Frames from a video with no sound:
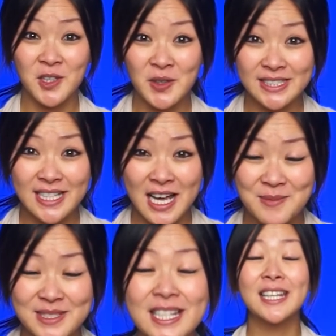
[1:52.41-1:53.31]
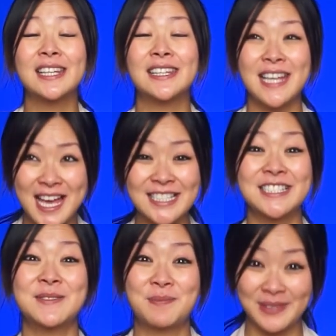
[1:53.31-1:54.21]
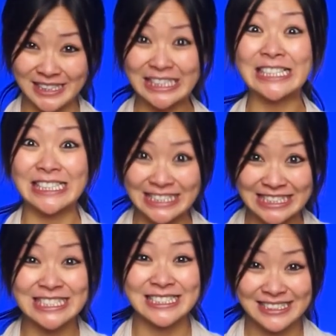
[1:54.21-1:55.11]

loading times? Yes, please.